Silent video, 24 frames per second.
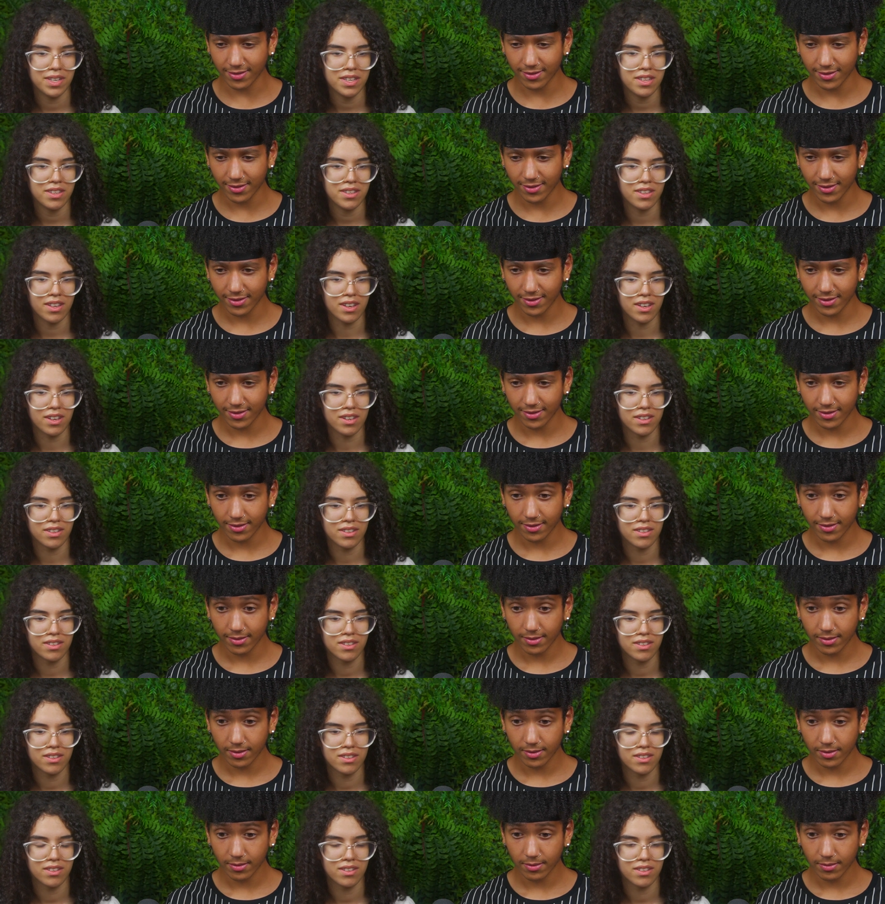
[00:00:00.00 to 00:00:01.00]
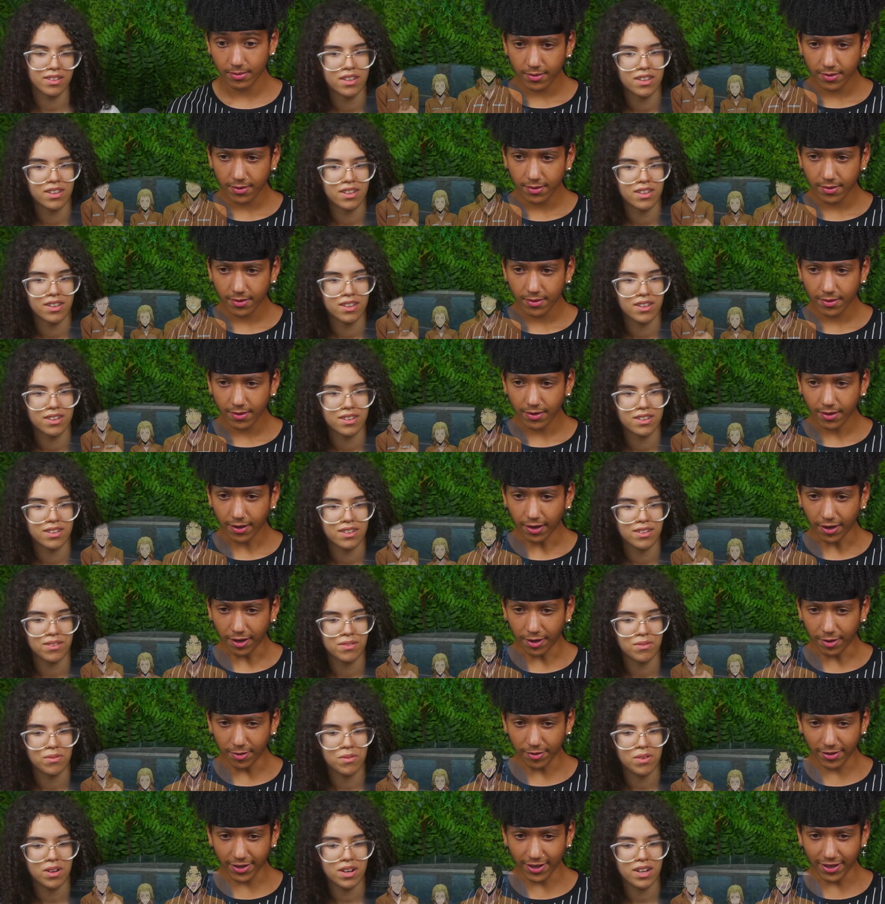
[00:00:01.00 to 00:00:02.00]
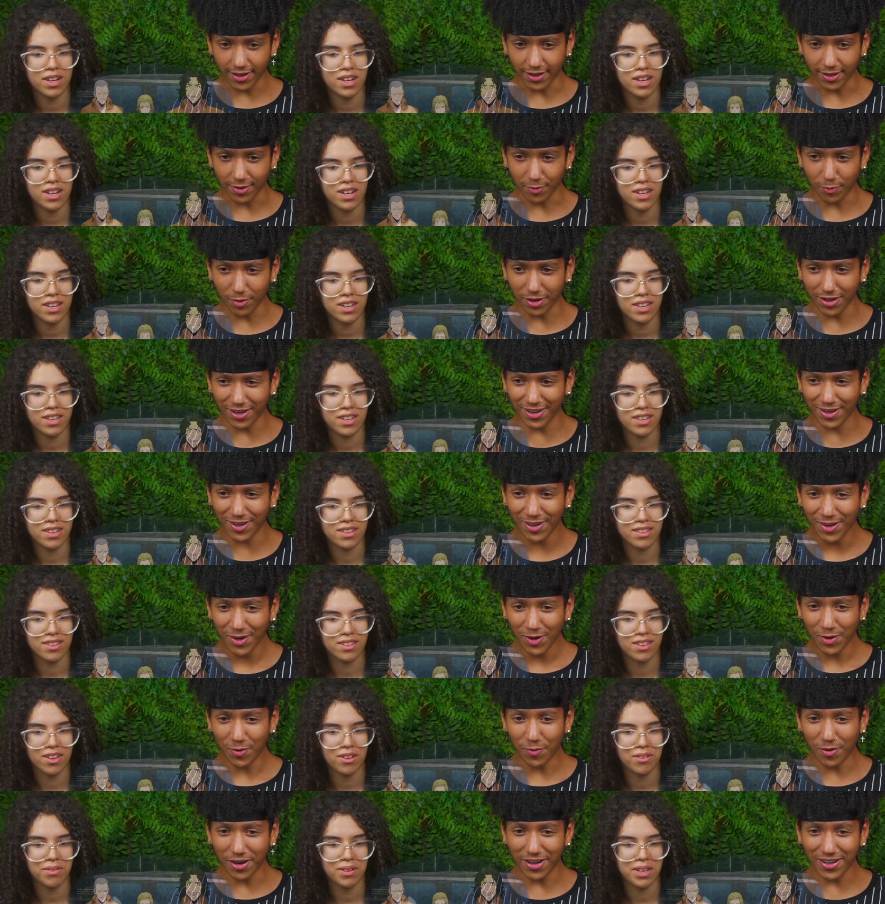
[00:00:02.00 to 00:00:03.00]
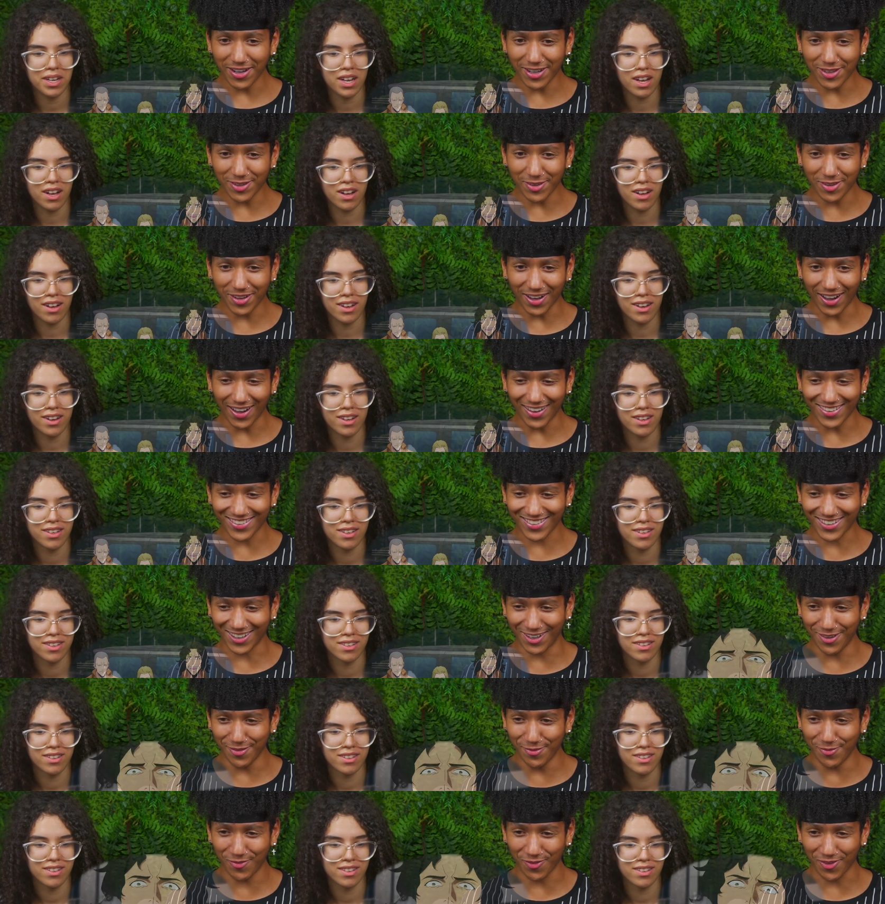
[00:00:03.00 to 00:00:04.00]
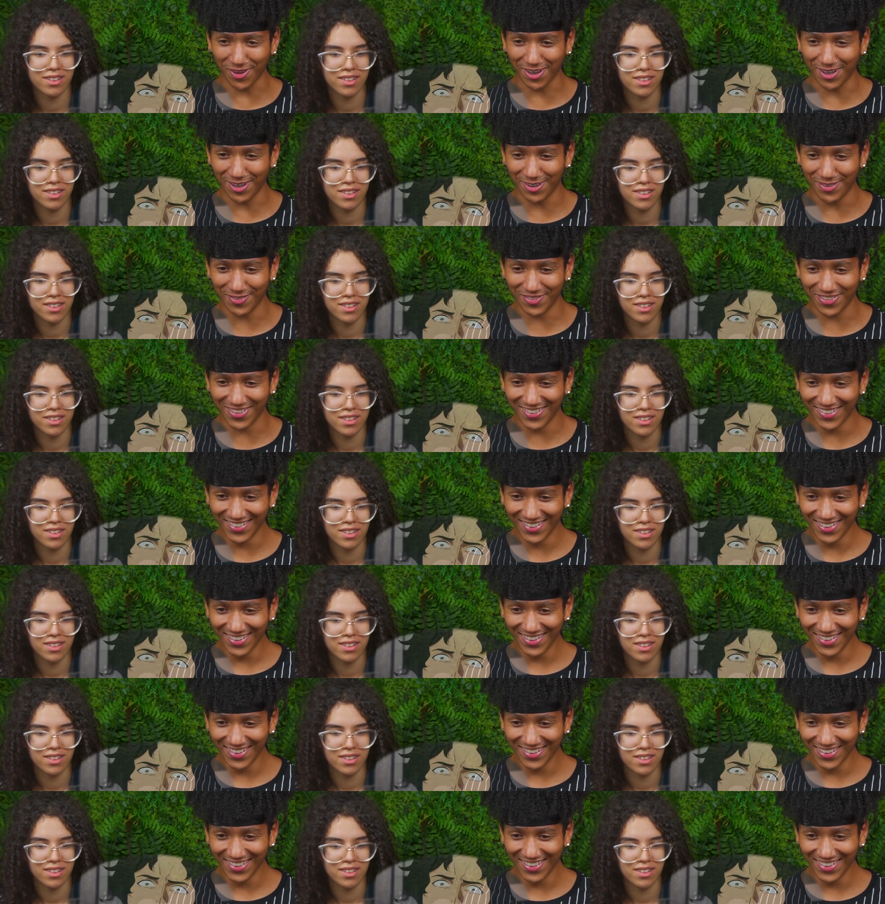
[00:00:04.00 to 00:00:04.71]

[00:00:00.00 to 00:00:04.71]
Speaker 1: Who is this?
Speaker 2: I don't get it. Where where did you guys come from?